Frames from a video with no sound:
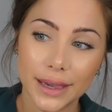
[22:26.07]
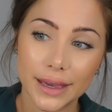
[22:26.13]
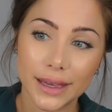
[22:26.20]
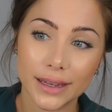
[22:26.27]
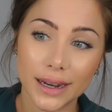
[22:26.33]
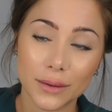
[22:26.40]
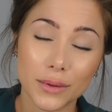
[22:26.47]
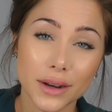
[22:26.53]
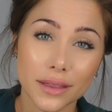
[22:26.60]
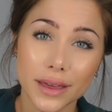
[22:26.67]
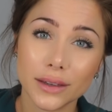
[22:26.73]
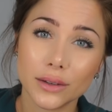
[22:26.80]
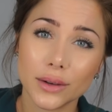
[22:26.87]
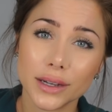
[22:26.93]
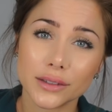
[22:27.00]
and I want to
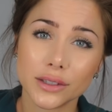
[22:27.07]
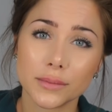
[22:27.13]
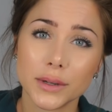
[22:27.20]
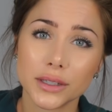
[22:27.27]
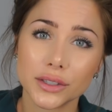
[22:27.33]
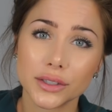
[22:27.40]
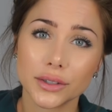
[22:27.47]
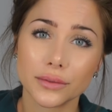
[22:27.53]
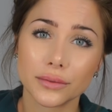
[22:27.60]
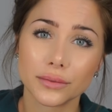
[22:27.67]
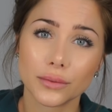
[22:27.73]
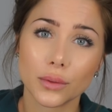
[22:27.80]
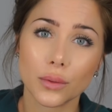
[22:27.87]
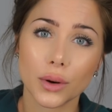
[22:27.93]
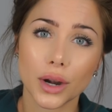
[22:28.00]
thank you guys so much
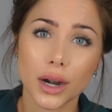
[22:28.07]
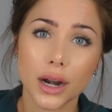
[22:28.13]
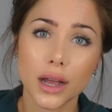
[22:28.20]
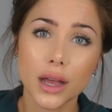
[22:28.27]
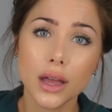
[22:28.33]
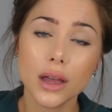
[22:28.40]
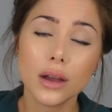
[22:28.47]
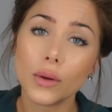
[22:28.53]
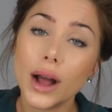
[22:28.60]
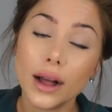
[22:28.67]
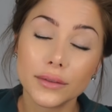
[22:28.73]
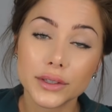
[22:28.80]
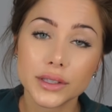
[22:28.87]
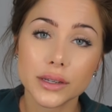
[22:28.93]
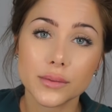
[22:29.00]
for
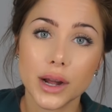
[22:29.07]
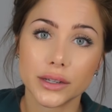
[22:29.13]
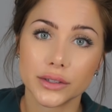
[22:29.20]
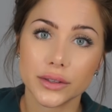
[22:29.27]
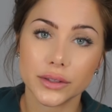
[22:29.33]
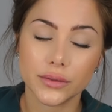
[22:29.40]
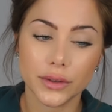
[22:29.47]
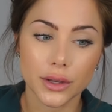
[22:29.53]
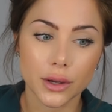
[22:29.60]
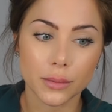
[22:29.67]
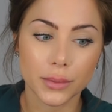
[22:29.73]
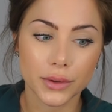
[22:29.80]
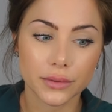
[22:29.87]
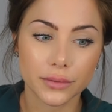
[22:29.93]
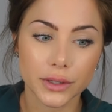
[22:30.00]
obviously watching this
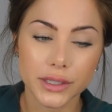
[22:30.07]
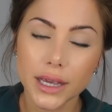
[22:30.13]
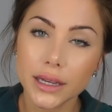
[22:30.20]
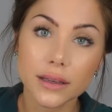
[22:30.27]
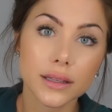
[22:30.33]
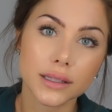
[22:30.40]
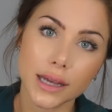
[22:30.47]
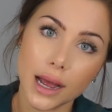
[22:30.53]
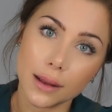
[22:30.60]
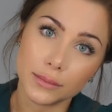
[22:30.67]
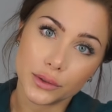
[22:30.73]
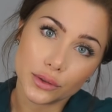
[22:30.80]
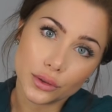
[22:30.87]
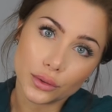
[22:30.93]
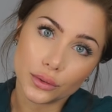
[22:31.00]
video, but for taking the
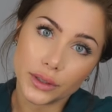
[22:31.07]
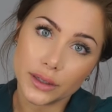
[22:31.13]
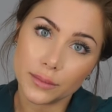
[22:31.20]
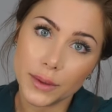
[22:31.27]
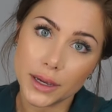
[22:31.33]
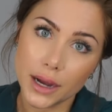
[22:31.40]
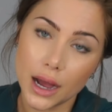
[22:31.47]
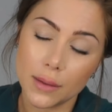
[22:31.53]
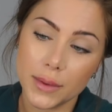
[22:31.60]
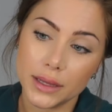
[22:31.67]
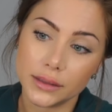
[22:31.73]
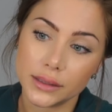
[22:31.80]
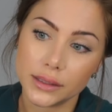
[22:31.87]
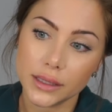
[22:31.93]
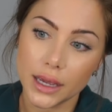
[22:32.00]
time to leave me
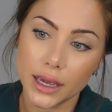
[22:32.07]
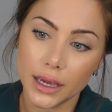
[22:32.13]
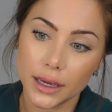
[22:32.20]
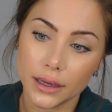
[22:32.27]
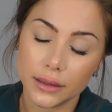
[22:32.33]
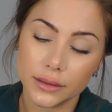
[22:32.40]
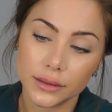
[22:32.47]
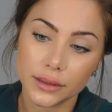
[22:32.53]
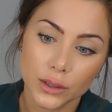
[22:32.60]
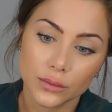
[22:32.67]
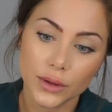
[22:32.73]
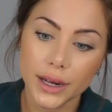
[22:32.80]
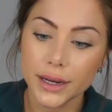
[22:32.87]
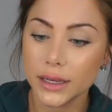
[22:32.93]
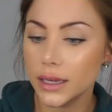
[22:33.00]
comments and
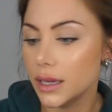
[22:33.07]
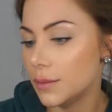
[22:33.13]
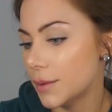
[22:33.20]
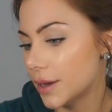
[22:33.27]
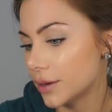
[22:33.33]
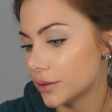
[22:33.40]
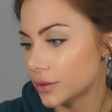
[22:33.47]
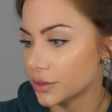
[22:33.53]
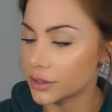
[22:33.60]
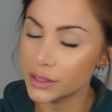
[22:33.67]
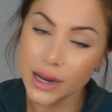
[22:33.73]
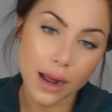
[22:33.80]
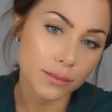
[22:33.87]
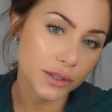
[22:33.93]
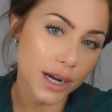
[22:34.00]
writing emails or
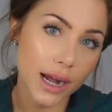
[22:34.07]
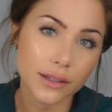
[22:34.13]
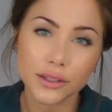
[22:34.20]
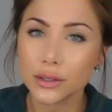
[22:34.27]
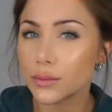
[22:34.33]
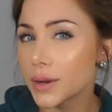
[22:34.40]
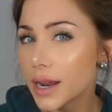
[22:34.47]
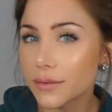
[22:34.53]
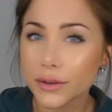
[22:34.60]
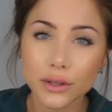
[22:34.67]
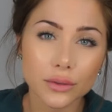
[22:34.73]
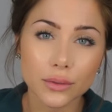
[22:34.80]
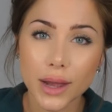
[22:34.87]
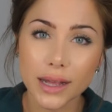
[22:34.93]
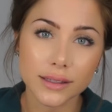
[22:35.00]
Snapchats or whatever
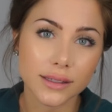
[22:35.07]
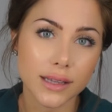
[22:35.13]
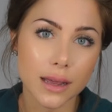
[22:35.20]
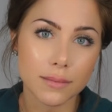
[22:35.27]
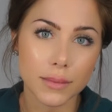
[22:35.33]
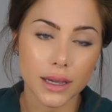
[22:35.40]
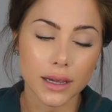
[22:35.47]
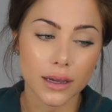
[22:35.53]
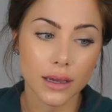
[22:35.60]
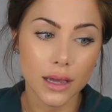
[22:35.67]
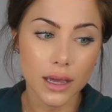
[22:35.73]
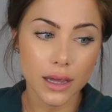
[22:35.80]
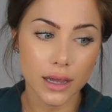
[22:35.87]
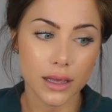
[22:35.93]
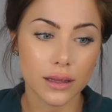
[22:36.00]
you had sent me
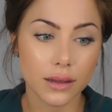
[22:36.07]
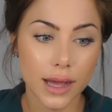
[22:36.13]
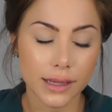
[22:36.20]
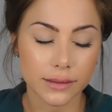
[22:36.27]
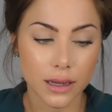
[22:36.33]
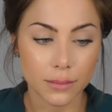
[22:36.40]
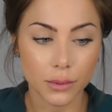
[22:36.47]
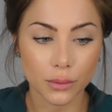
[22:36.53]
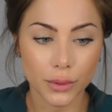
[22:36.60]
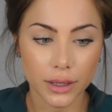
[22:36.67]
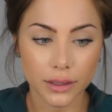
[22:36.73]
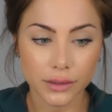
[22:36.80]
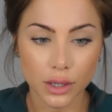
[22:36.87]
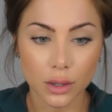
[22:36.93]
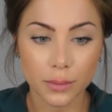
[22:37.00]
in the last couple
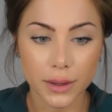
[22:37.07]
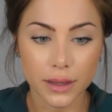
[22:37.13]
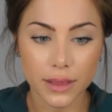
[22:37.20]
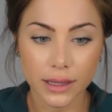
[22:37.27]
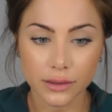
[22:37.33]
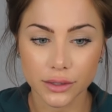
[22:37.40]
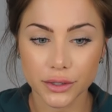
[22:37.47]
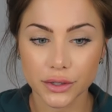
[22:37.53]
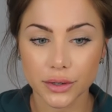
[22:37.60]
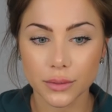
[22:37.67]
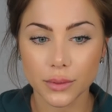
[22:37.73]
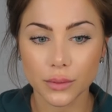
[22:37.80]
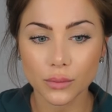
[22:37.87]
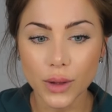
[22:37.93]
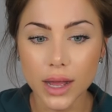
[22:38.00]
weeks, hoping that surgery
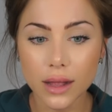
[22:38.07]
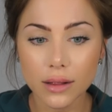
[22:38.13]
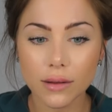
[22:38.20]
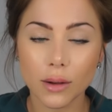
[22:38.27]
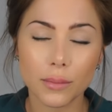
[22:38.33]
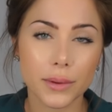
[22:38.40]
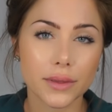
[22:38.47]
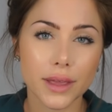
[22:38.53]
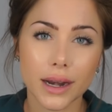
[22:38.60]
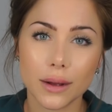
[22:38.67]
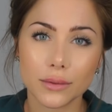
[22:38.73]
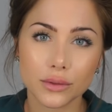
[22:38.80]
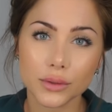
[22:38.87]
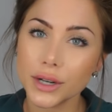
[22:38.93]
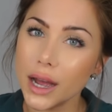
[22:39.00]
went well, hoping that I
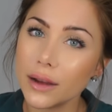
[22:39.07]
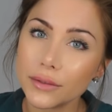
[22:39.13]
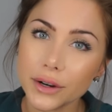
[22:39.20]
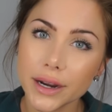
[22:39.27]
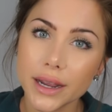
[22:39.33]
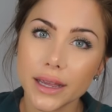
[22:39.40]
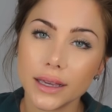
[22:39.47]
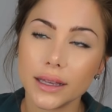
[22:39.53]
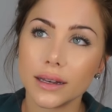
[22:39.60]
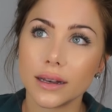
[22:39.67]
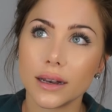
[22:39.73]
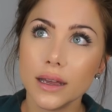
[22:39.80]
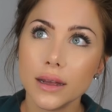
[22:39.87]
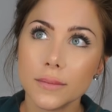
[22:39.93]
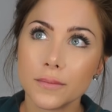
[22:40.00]
was recovering
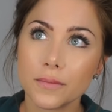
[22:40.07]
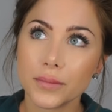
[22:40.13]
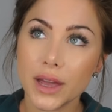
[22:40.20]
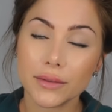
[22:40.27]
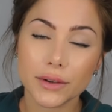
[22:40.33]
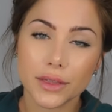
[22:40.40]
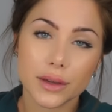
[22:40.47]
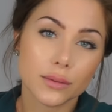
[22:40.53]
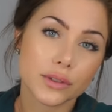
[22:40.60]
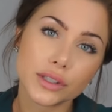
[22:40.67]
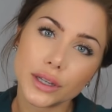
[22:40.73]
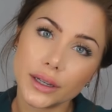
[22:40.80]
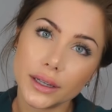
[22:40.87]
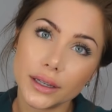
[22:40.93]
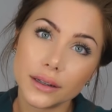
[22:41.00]
and everything was
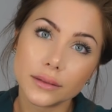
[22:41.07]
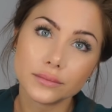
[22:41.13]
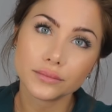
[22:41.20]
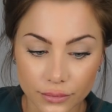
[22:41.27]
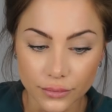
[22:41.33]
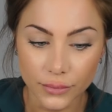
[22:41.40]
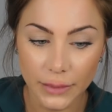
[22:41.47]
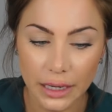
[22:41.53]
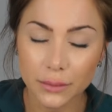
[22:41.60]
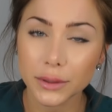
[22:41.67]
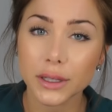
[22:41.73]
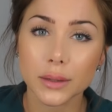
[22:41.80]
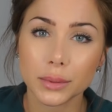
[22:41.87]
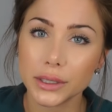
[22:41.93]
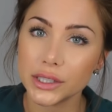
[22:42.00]
good. I
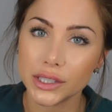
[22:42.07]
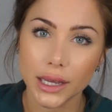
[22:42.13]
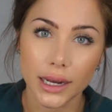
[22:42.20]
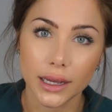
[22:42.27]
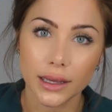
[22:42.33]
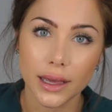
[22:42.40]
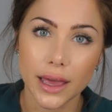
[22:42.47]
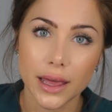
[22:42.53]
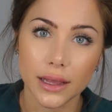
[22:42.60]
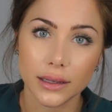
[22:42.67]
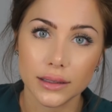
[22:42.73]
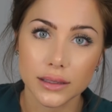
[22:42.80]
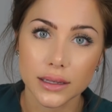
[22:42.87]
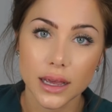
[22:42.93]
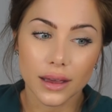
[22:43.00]
really appreciate it
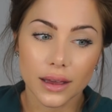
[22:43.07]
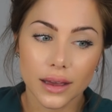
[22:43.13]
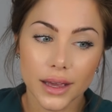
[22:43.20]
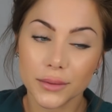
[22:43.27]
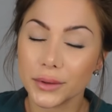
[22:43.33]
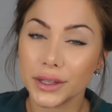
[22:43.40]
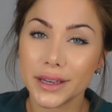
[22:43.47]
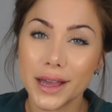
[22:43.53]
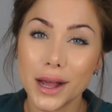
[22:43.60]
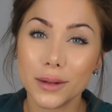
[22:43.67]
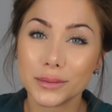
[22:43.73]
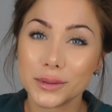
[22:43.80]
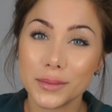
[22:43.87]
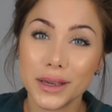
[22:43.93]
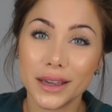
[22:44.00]
and it really
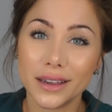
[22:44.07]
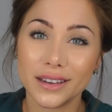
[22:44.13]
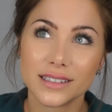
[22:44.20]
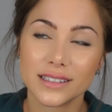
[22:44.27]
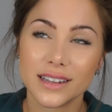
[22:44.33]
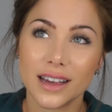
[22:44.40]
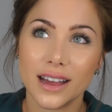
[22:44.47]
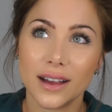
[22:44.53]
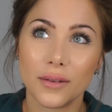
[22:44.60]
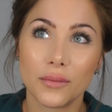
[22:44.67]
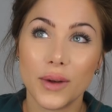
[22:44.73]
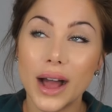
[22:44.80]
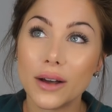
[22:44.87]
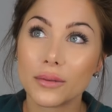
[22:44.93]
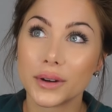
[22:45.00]
helped me uh,
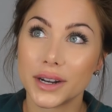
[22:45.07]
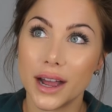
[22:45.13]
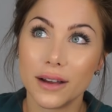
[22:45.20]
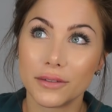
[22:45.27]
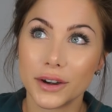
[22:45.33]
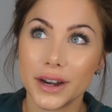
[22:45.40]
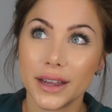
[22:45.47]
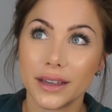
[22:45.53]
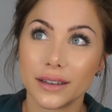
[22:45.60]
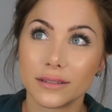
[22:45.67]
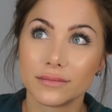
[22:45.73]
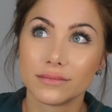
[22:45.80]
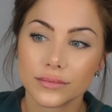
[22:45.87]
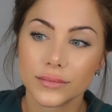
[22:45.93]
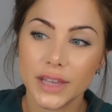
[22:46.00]
while
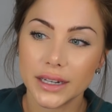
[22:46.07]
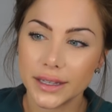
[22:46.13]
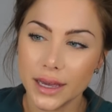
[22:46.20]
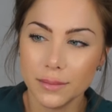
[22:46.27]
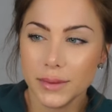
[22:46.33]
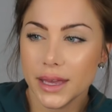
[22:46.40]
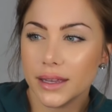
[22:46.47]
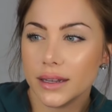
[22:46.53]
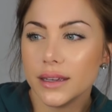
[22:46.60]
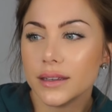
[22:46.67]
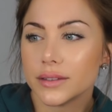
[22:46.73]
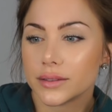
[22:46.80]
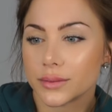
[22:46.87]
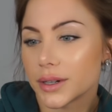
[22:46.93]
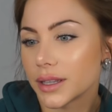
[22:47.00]
recovering and kept me at
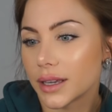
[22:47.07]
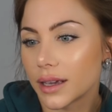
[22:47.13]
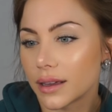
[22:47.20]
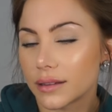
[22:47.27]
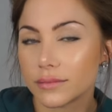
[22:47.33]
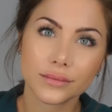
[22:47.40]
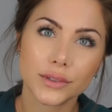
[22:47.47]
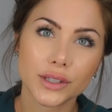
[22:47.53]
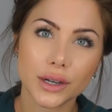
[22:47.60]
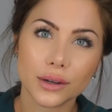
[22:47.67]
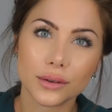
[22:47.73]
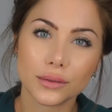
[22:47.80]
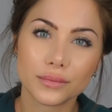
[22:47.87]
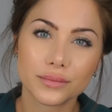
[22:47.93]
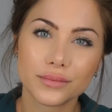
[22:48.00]
ease, really.
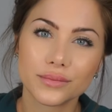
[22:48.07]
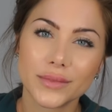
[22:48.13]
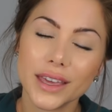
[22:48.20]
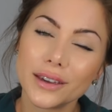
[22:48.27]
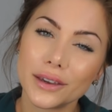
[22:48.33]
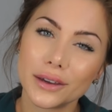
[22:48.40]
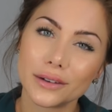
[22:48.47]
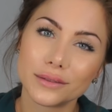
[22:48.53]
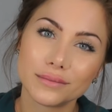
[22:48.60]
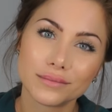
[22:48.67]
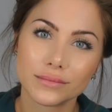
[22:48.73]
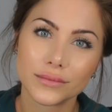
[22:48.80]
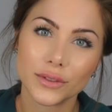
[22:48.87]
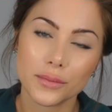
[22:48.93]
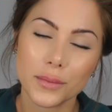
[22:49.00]
So thank you
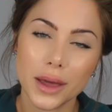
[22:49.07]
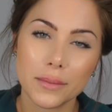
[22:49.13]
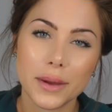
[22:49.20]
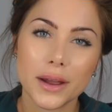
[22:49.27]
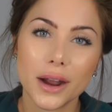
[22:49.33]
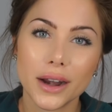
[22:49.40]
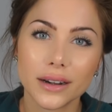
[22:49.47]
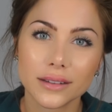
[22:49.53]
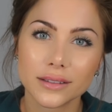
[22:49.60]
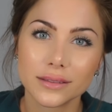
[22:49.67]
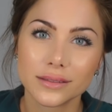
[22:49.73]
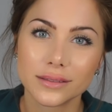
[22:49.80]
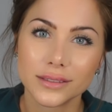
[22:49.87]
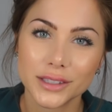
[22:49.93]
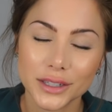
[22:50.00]
from the bottom of my heart,
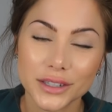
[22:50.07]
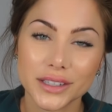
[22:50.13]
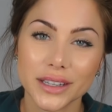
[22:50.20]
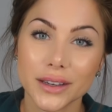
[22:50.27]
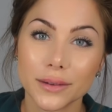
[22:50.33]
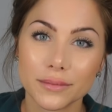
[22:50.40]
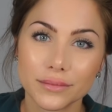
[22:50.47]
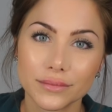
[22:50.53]
seriously.